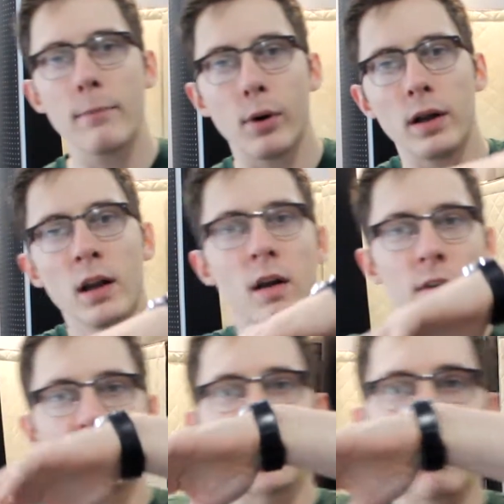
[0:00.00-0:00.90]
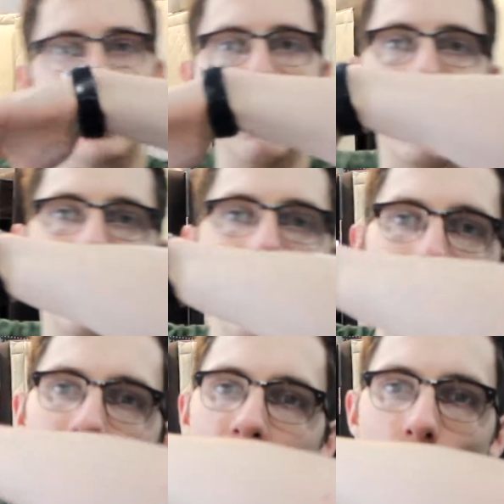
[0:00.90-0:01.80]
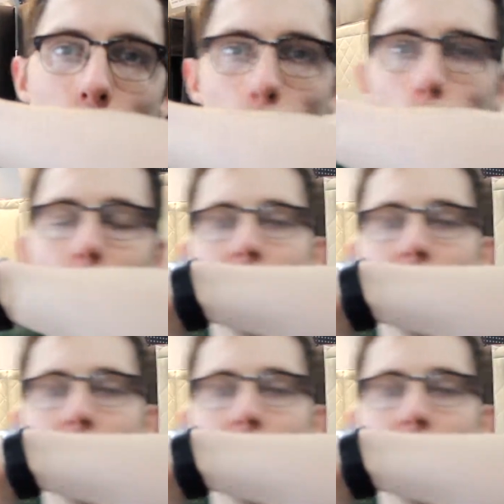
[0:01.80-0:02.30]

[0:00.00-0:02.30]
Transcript: but there's something about having the cool